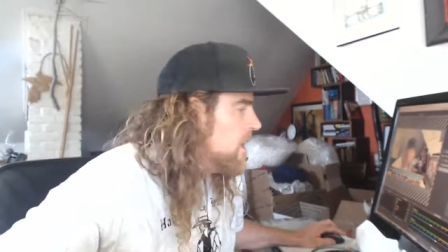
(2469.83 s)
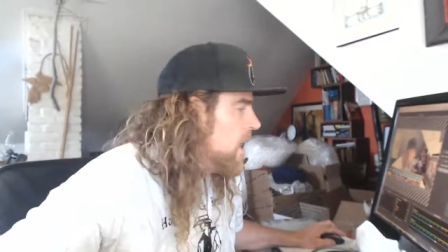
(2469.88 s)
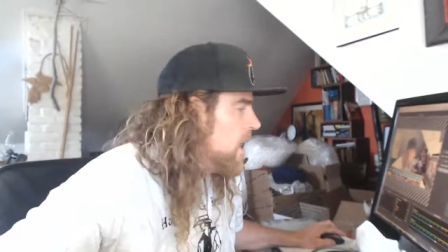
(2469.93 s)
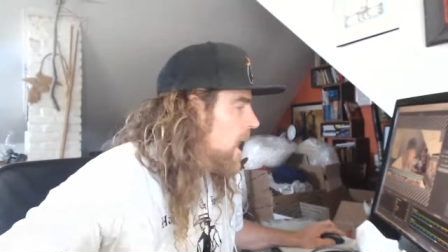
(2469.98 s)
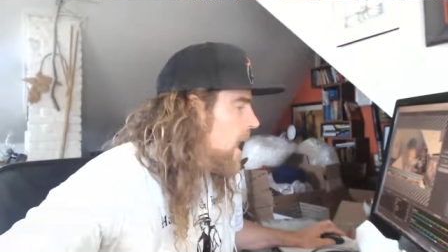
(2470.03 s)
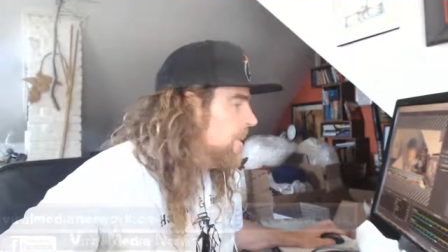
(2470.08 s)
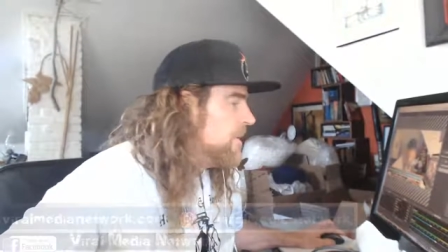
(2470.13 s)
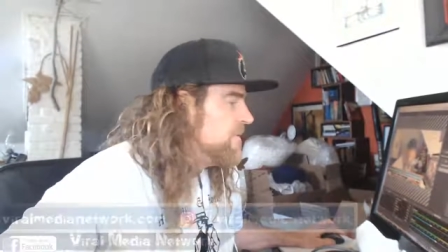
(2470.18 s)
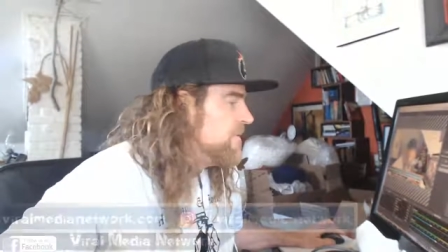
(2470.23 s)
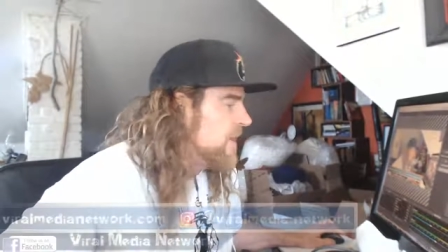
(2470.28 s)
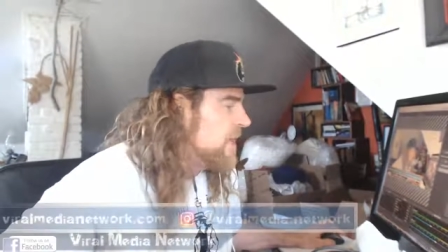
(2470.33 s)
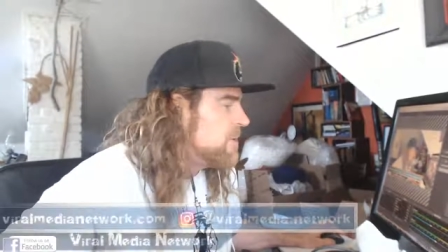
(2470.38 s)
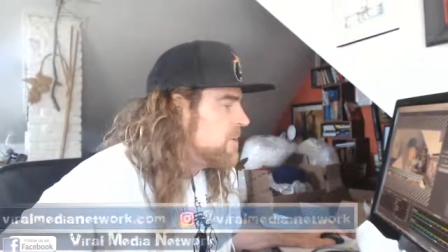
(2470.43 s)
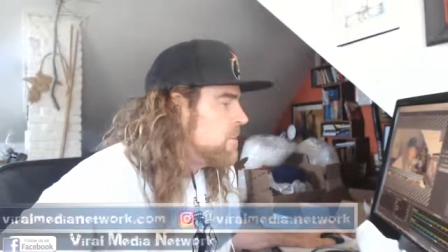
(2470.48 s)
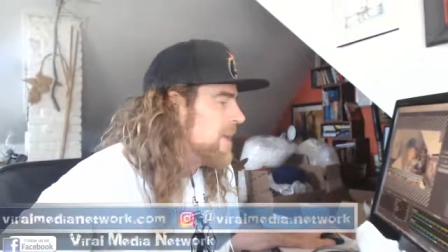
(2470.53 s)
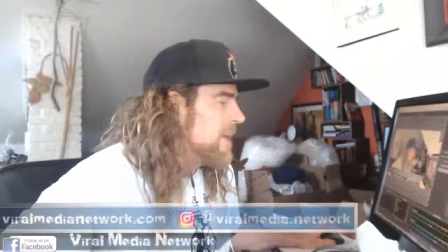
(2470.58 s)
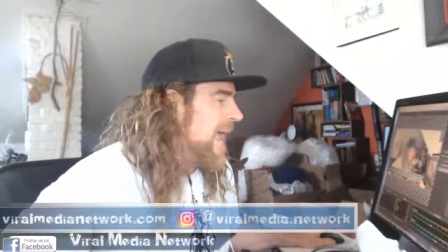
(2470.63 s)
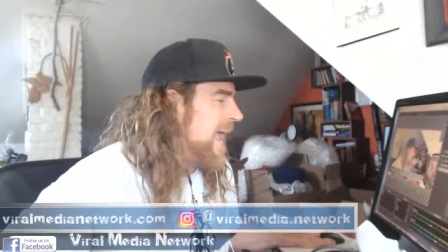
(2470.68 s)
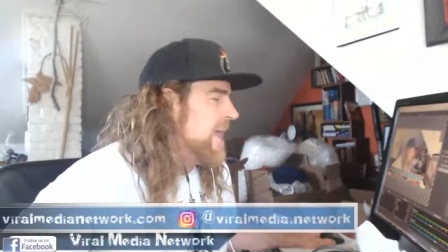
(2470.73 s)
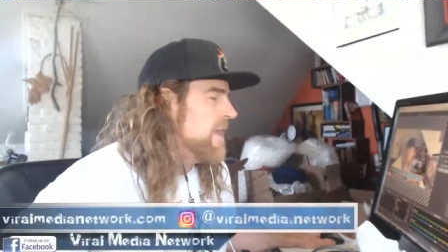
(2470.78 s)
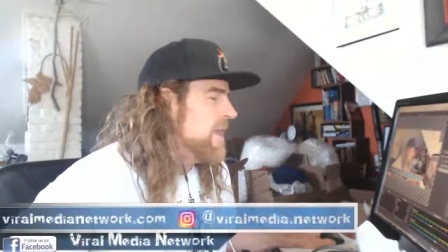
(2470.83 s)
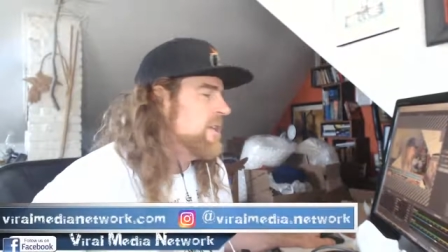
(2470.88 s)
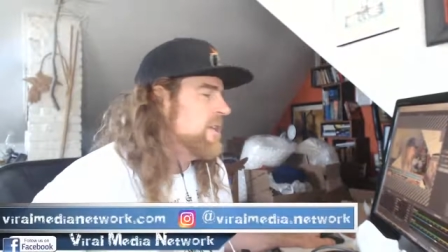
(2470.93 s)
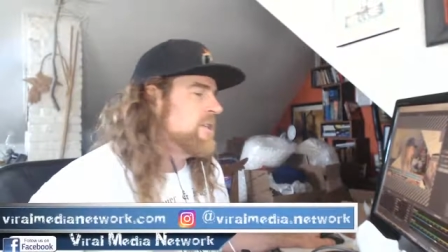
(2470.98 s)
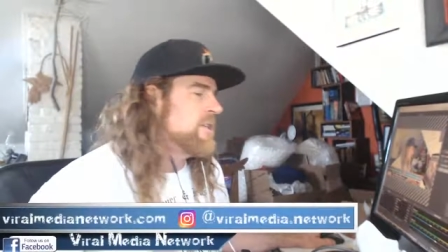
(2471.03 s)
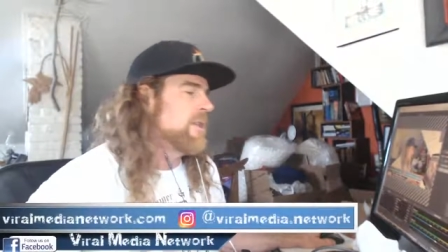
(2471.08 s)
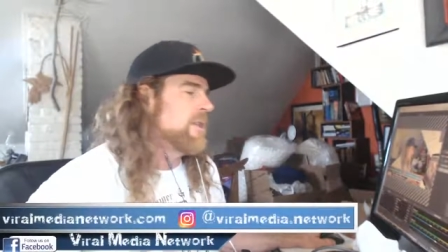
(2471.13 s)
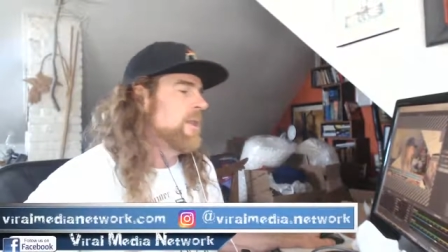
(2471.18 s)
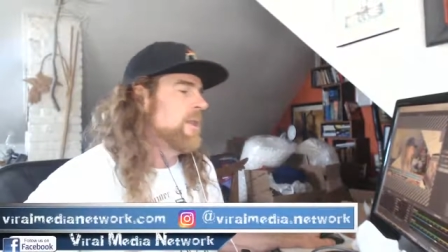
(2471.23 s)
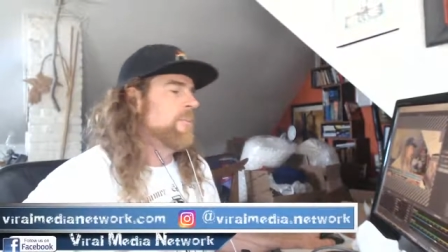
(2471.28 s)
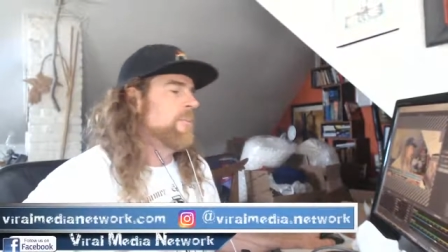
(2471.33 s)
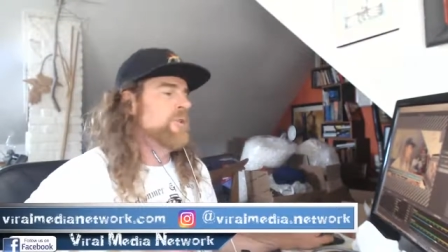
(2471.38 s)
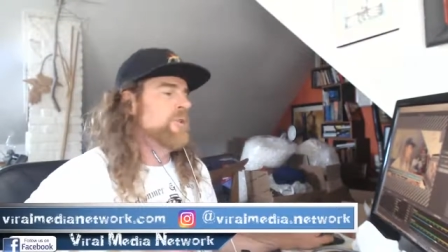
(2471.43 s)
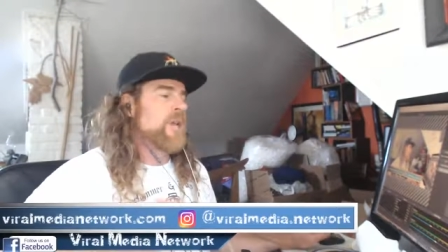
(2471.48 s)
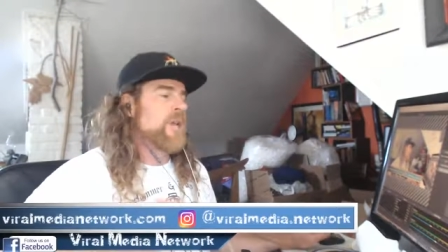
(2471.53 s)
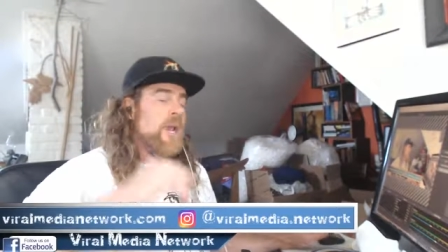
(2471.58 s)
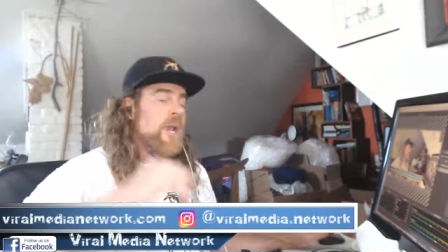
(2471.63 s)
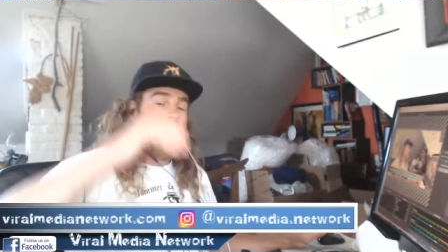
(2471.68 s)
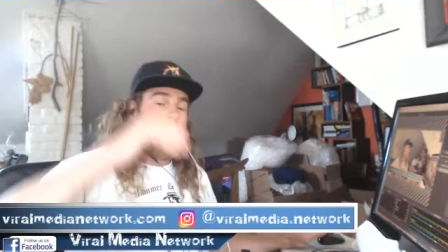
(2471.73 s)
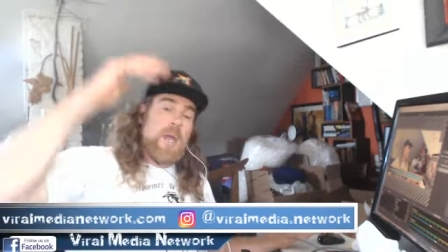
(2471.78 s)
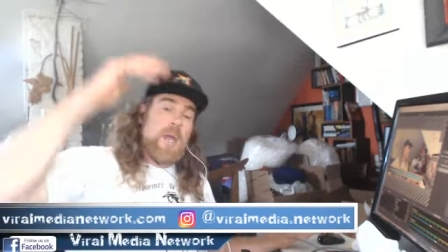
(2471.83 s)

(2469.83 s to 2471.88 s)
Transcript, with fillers: I'm on Facebook at D J Lumberjack.